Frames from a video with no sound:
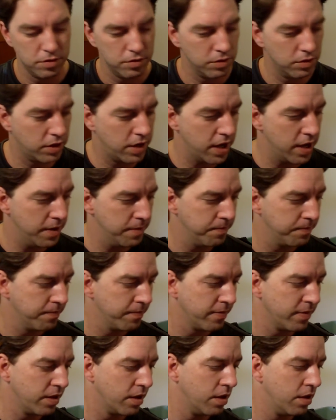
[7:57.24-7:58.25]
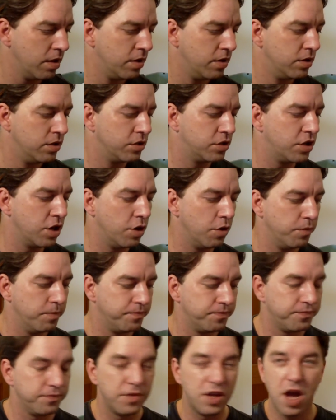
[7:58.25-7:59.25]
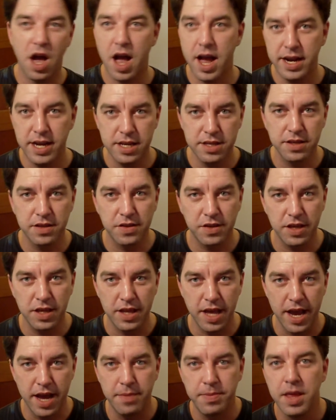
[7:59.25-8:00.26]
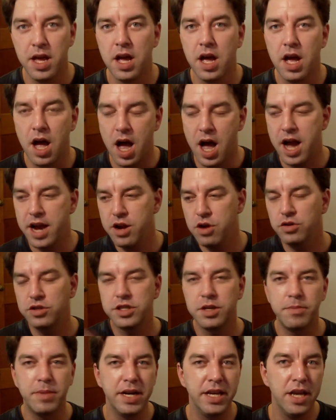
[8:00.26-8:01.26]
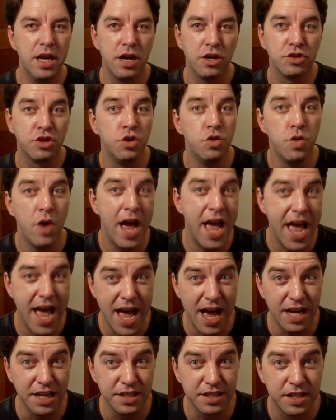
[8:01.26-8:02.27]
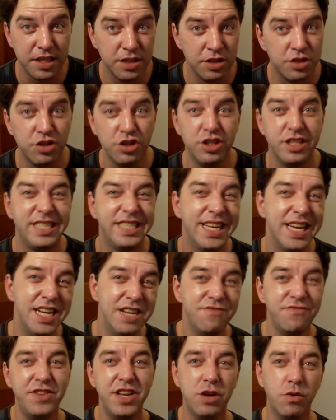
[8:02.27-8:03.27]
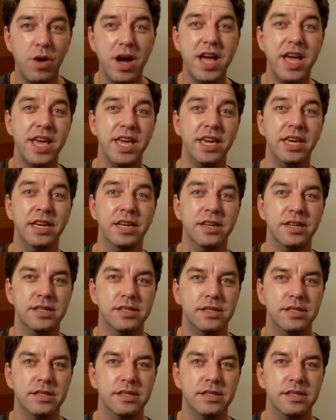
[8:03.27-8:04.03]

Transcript: Okay? So, I didn't see that. I know somebody else who has and stood 10 feet away.